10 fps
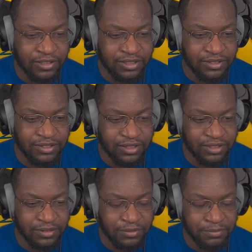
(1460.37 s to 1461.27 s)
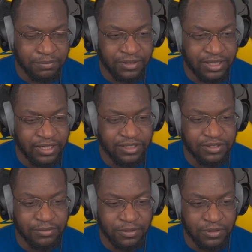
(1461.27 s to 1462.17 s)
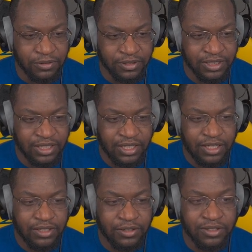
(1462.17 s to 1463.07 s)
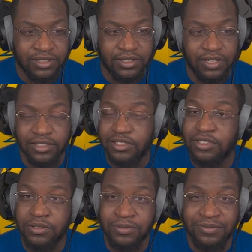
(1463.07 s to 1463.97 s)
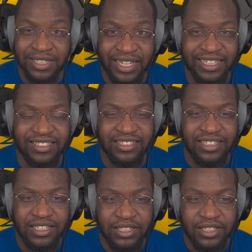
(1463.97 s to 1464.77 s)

archers, characters from core, they're gonna cost 2 less.